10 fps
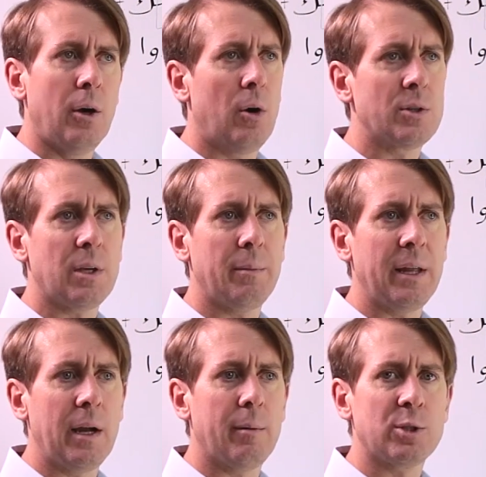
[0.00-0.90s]
or
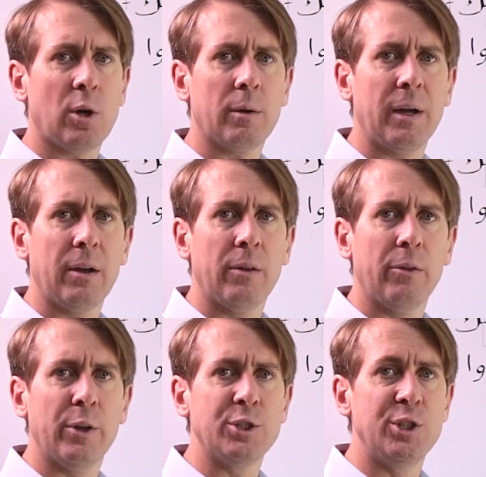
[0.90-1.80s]
somebody in Arabic talking
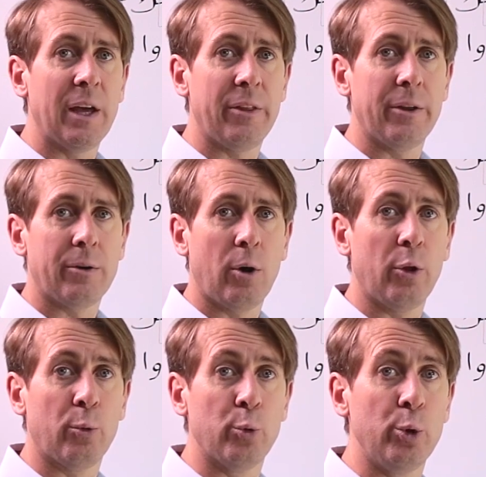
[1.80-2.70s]
about the jadr, or
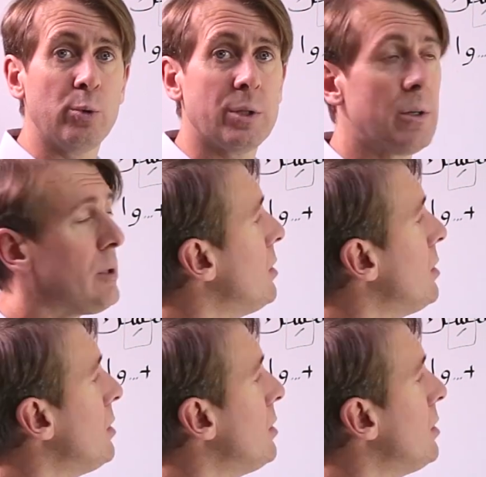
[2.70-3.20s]
the root,